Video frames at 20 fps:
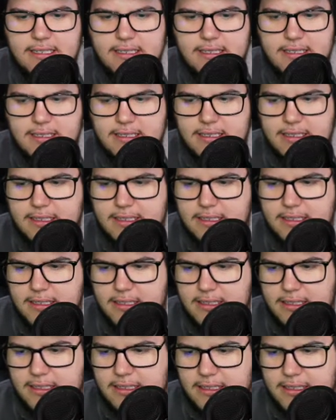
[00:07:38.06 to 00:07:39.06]

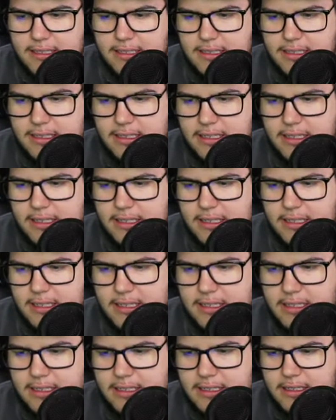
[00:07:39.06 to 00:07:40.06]

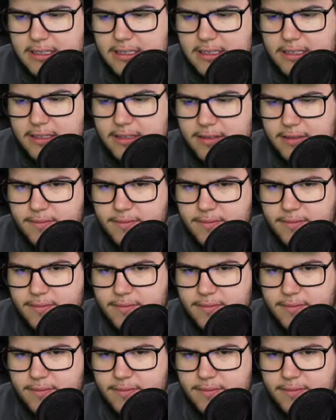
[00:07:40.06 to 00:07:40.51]
No one is speaking in this clip.